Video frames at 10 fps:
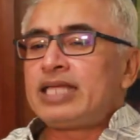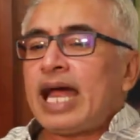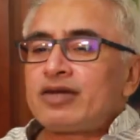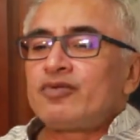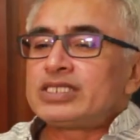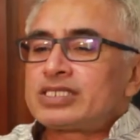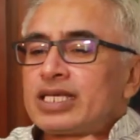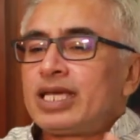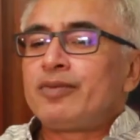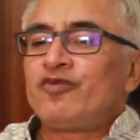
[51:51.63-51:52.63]
And that
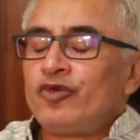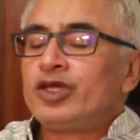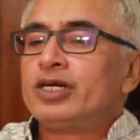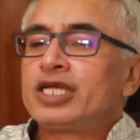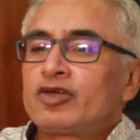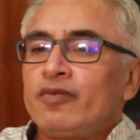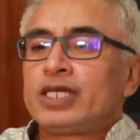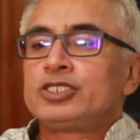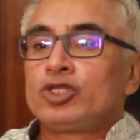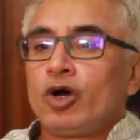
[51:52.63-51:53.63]
once again
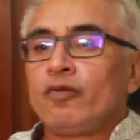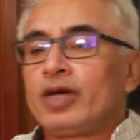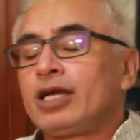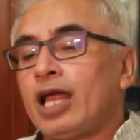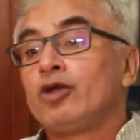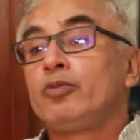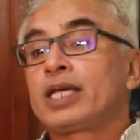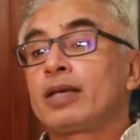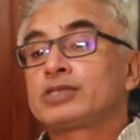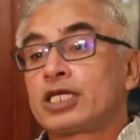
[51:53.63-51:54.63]
veered it when, jo- when
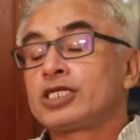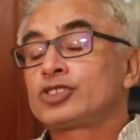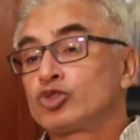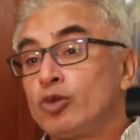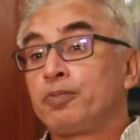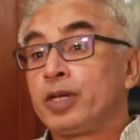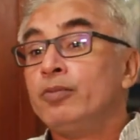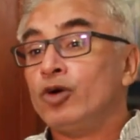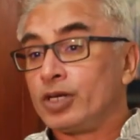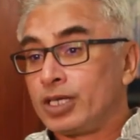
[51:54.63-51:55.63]
Lalu became such a
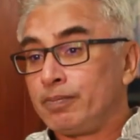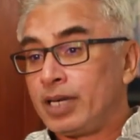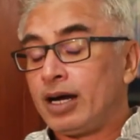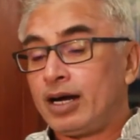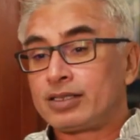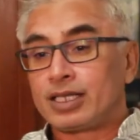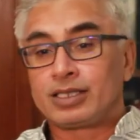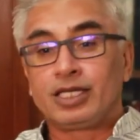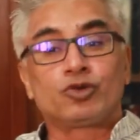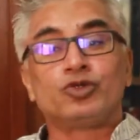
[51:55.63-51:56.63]
super supremo in
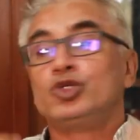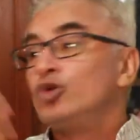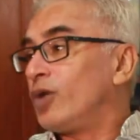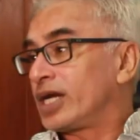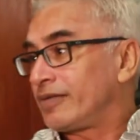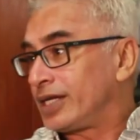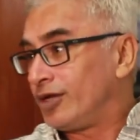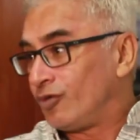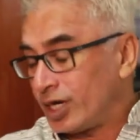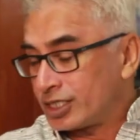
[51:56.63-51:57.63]
Bihar that he could do
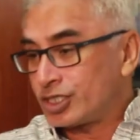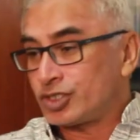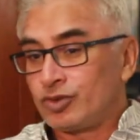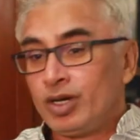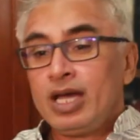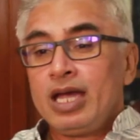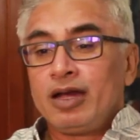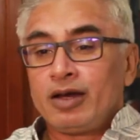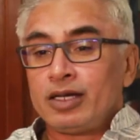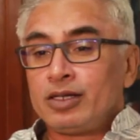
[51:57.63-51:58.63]
whatever he wanted to,
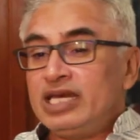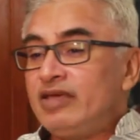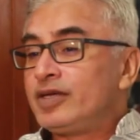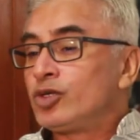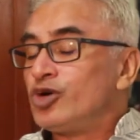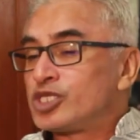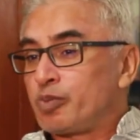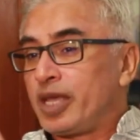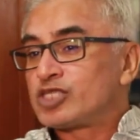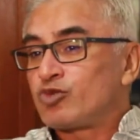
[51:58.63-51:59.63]
uh,
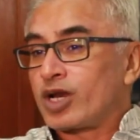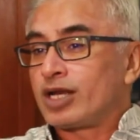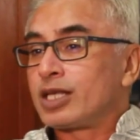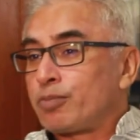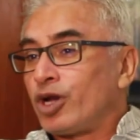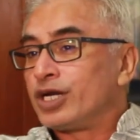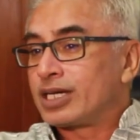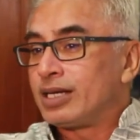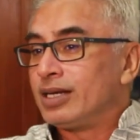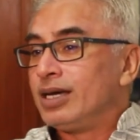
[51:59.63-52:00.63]
leaving no space for other
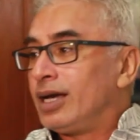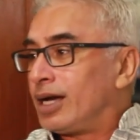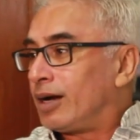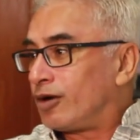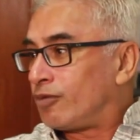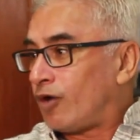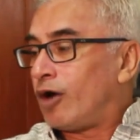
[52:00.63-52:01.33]
political uh,